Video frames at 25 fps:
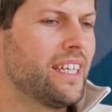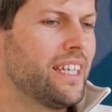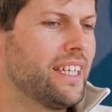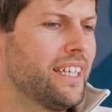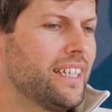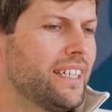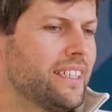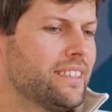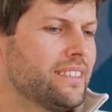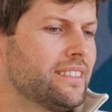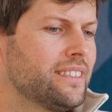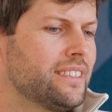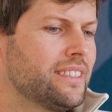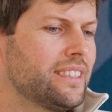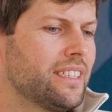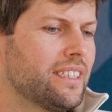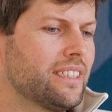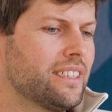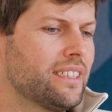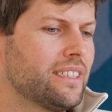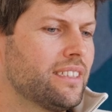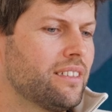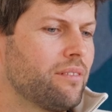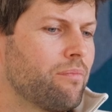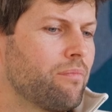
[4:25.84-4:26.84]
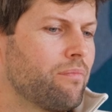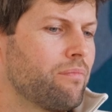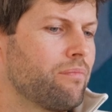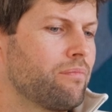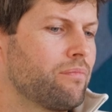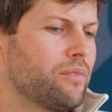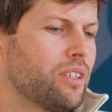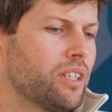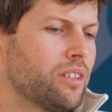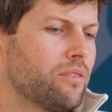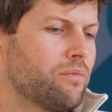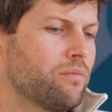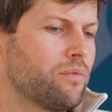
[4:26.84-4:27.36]
and um,
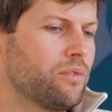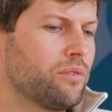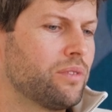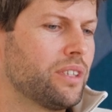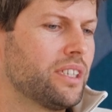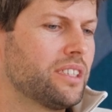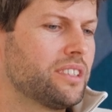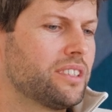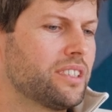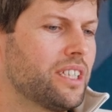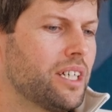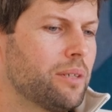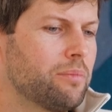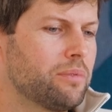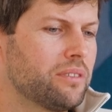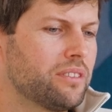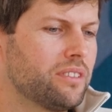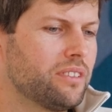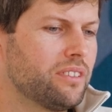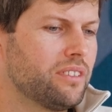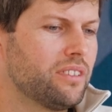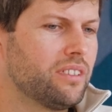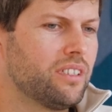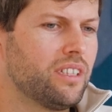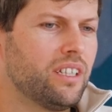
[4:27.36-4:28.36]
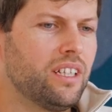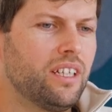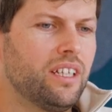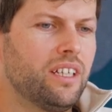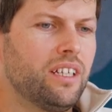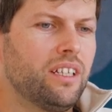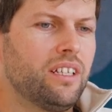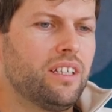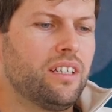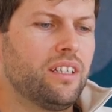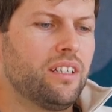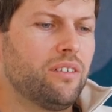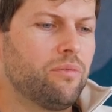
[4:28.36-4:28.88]
yeah, we raised capital.
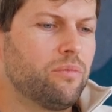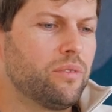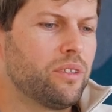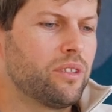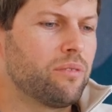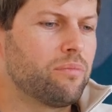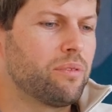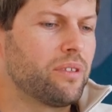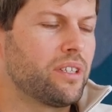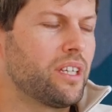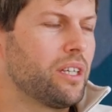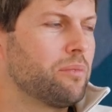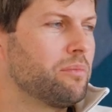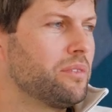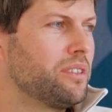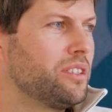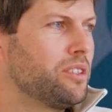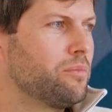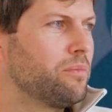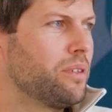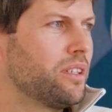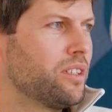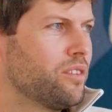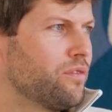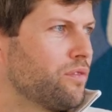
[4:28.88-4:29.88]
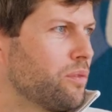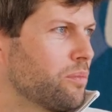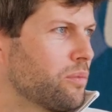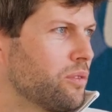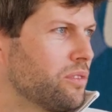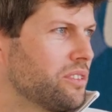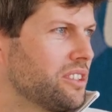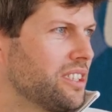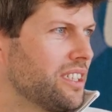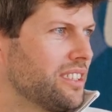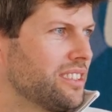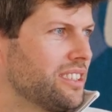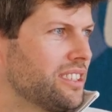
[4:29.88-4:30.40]
We became independent from
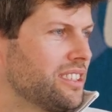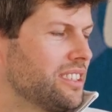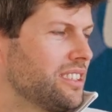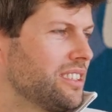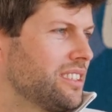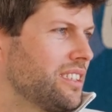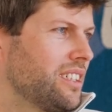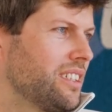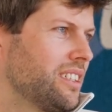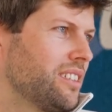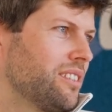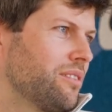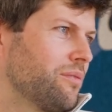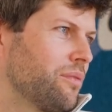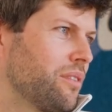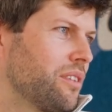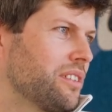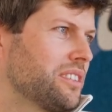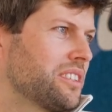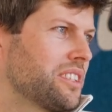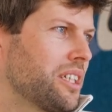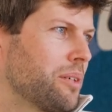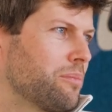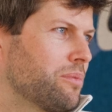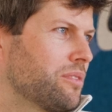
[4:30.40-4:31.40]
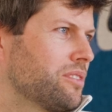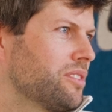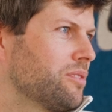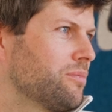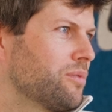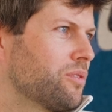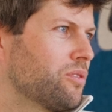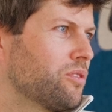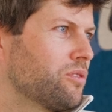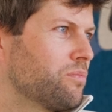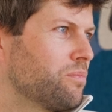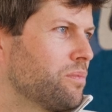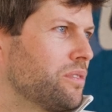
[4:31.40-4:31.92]
ConsenSys, and with this capital, we
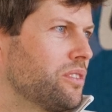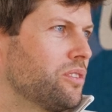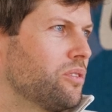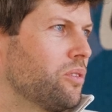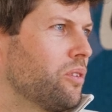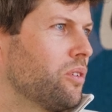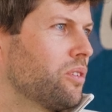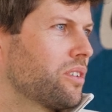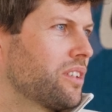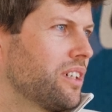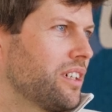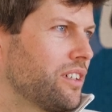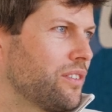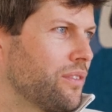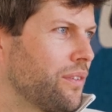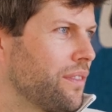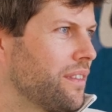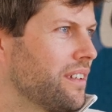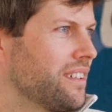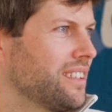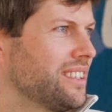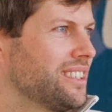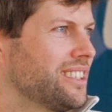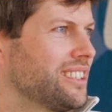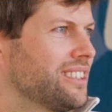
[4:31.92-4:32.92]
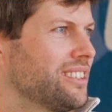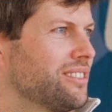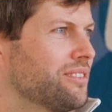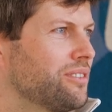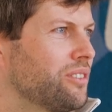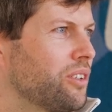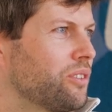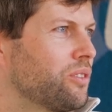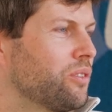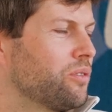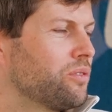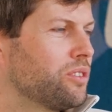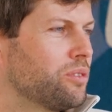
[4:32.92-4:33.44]
could build all kind of things. So
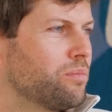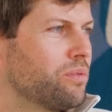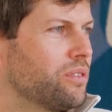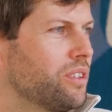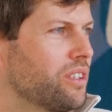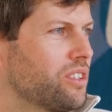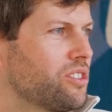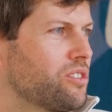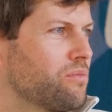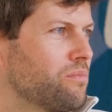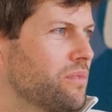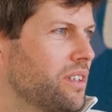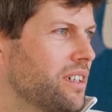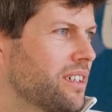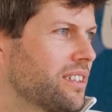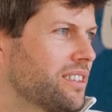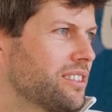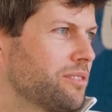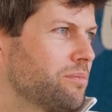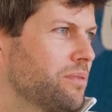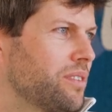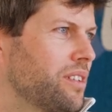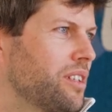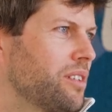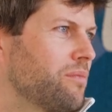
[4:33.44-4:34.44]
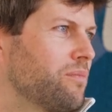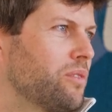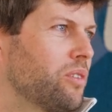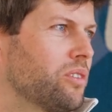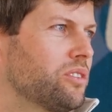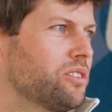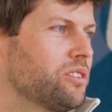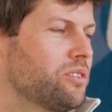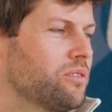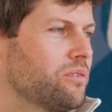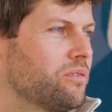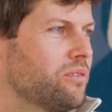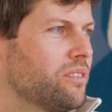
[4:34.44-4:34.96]
not only prediction markets, but then we
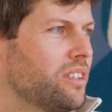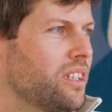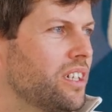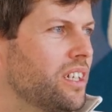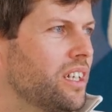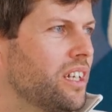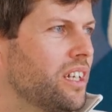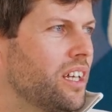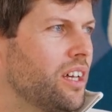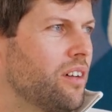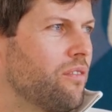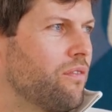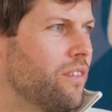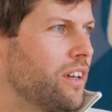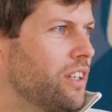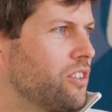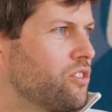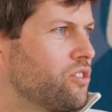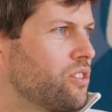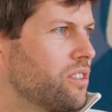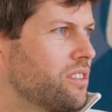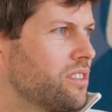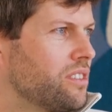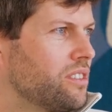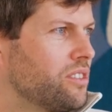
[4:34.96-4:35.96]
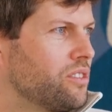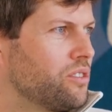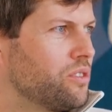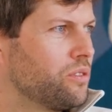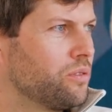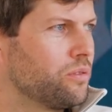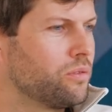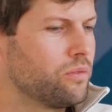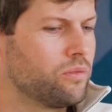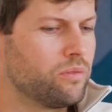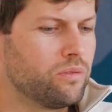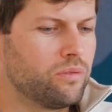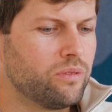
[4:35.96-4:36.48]
also ventured
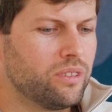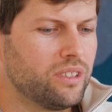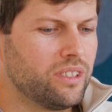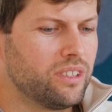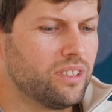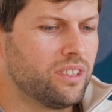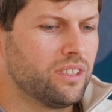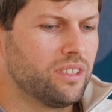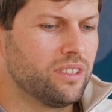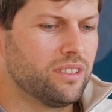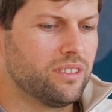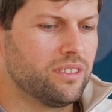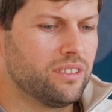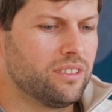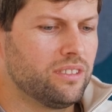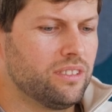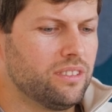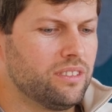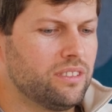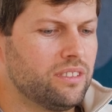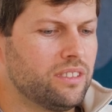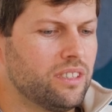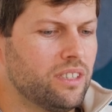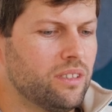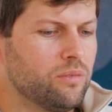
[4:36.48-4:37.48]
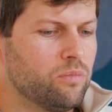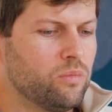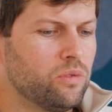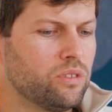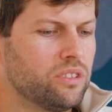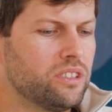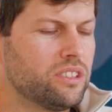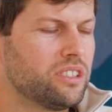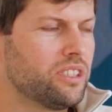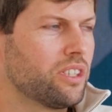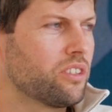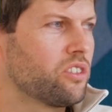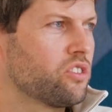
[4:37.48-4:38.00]
into uh, yeah
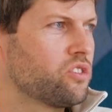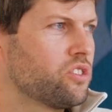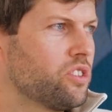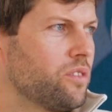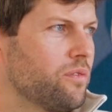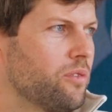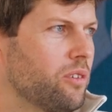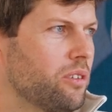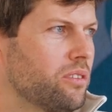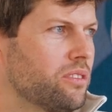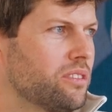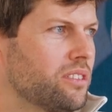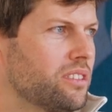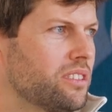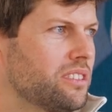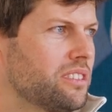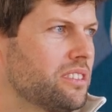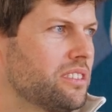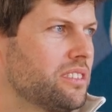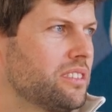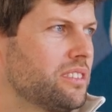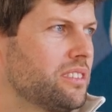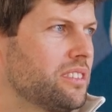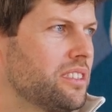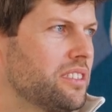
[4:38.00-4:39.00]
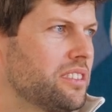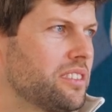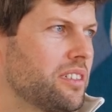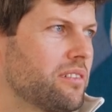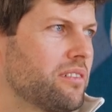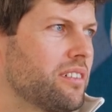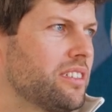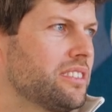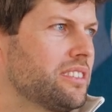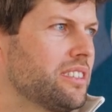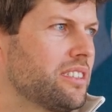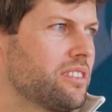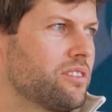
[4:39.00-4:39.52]
multi-signature wallets,
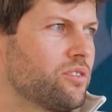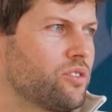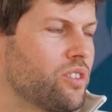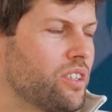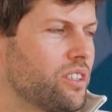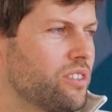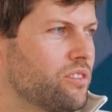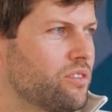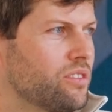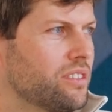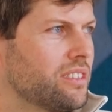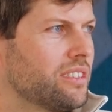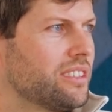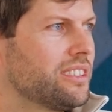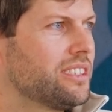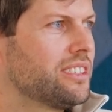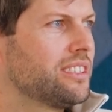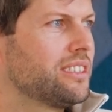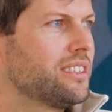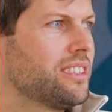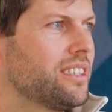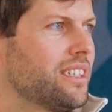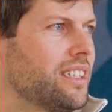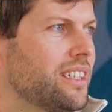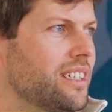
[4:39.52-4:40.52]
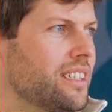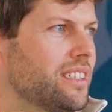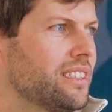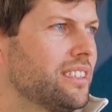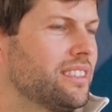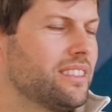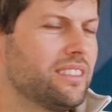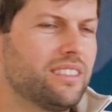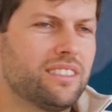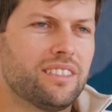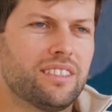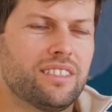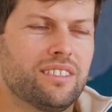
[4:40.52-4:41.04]
decentralized exchanges,
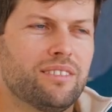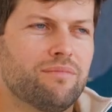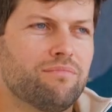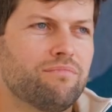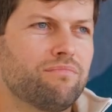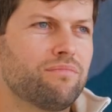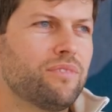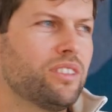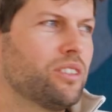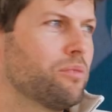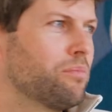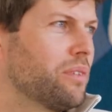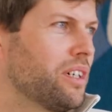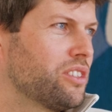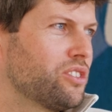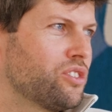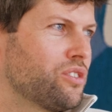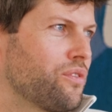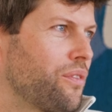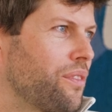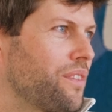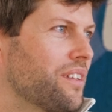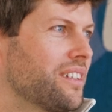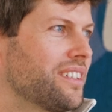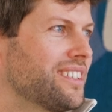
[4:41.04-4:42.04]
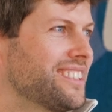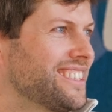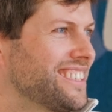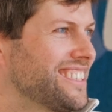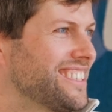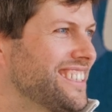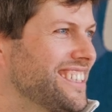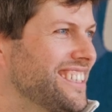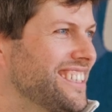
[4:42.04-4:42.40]
and um, did a bunch of things.